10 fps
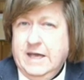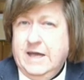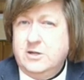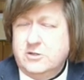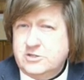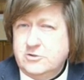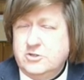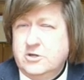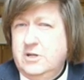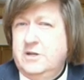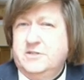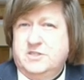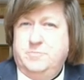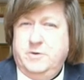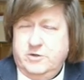And it also took a lot of
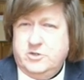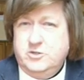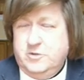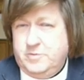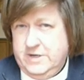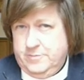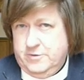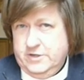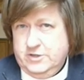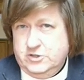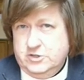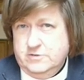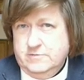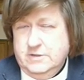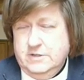spiritual preparation.